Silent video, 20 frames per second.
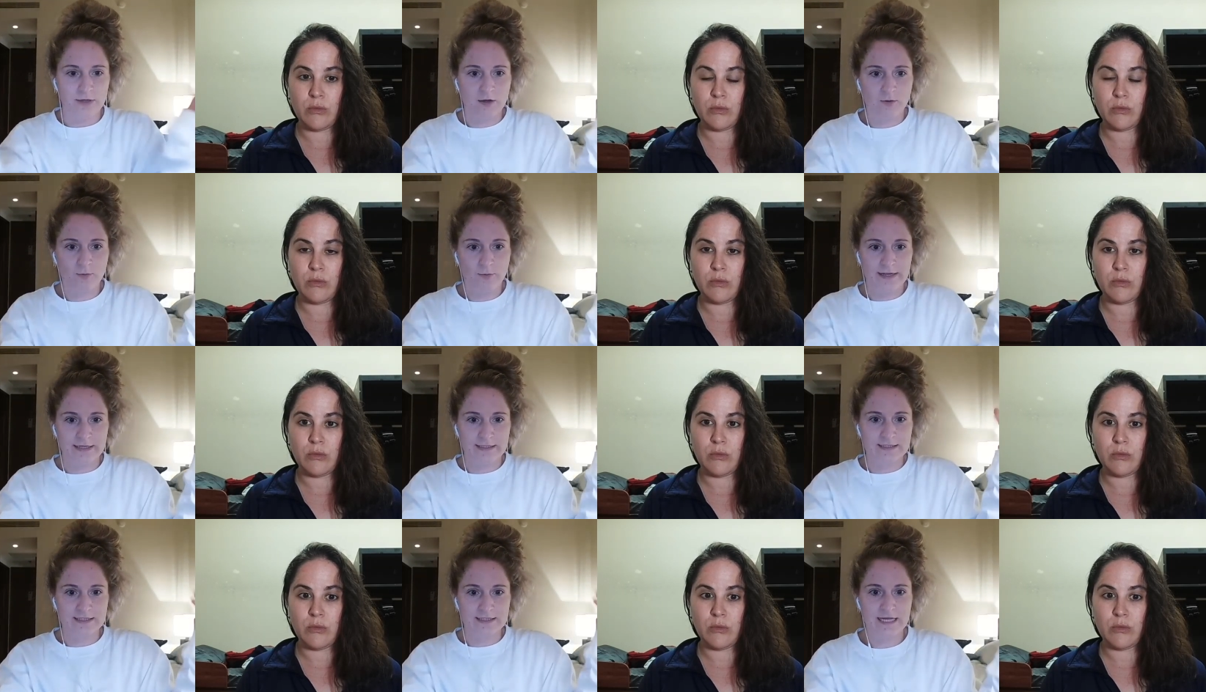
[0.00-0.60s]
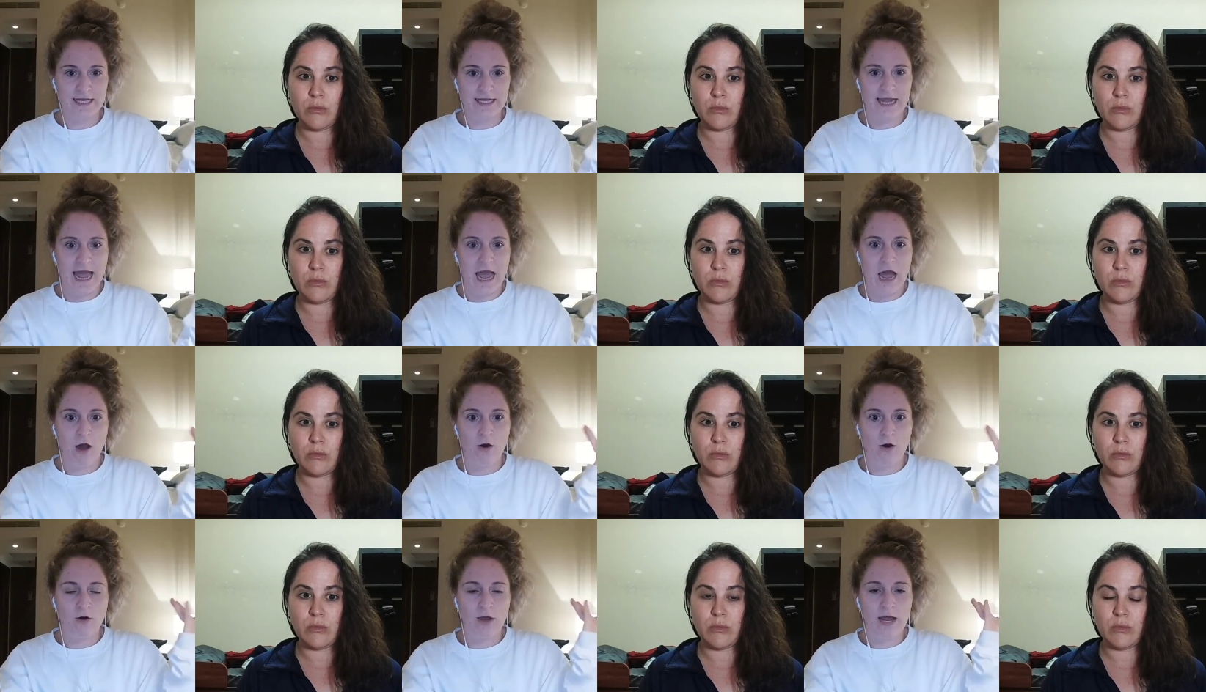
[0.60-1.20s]
Speaker 1: wings stick
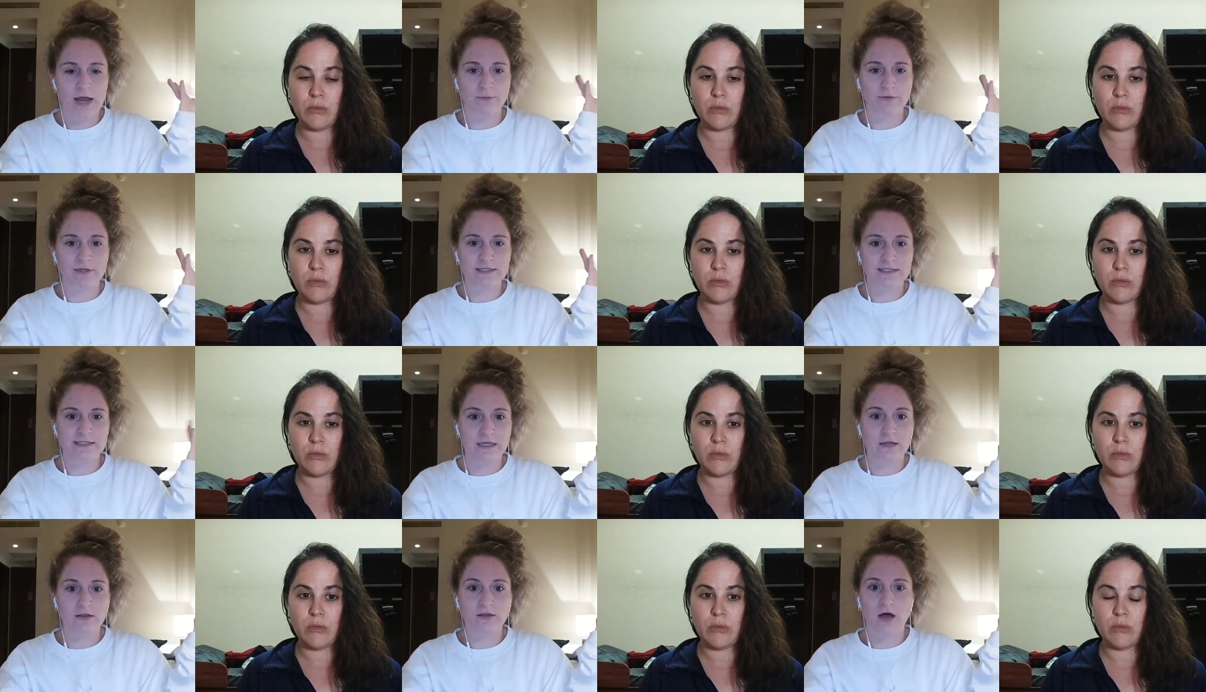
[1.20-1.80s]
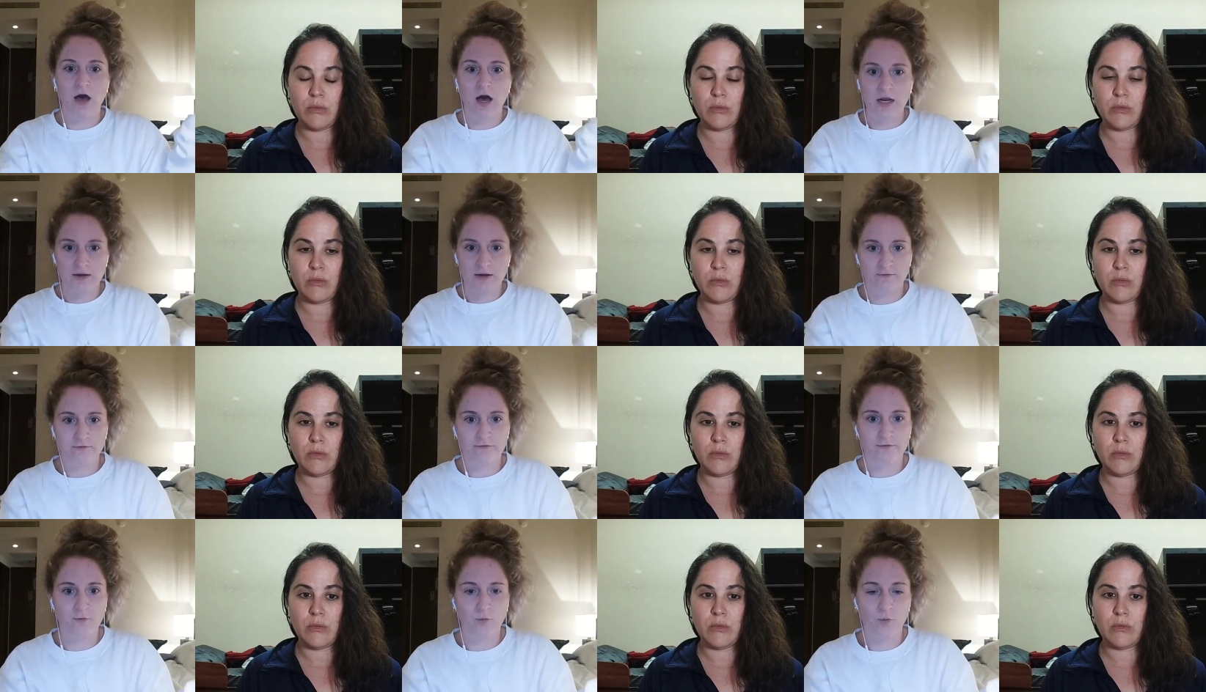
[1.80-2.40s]
out and we see a lot of
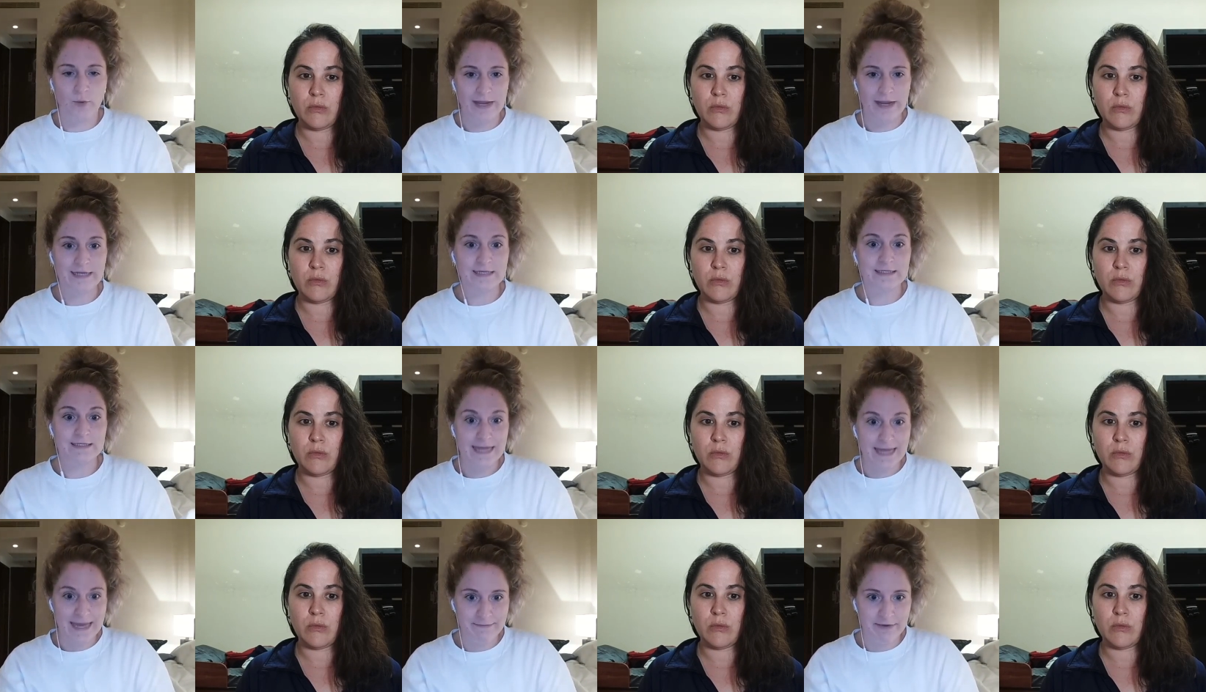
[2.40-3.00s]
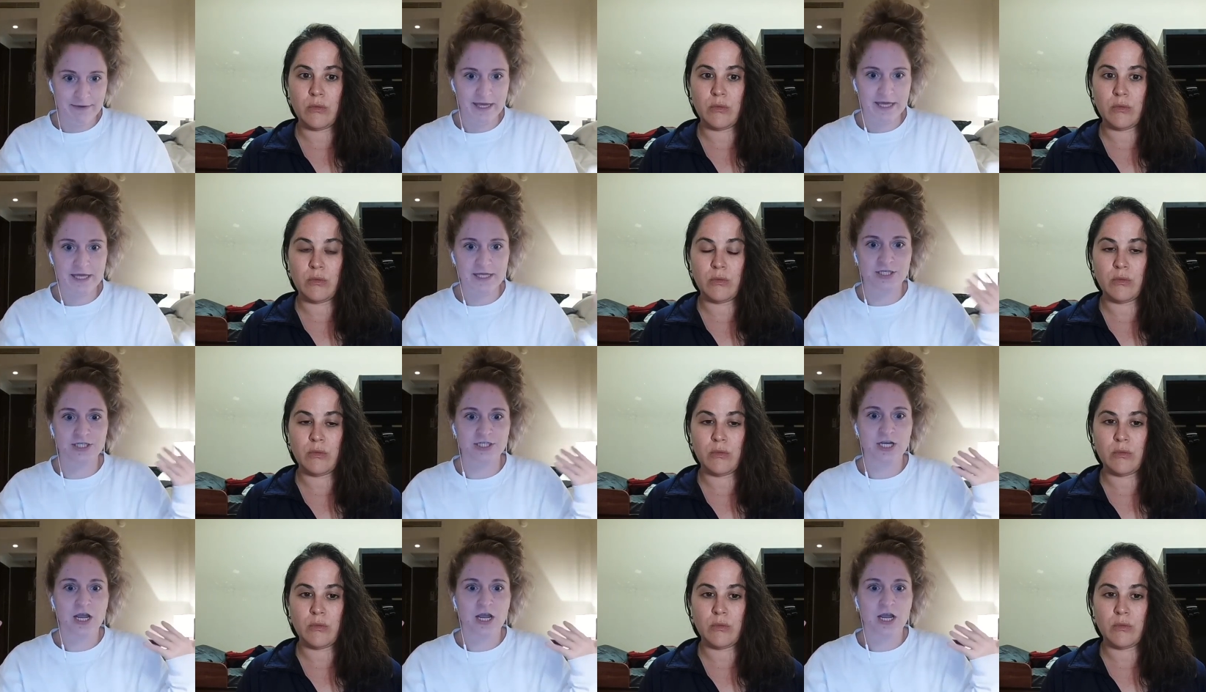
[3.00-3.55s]
wing damage.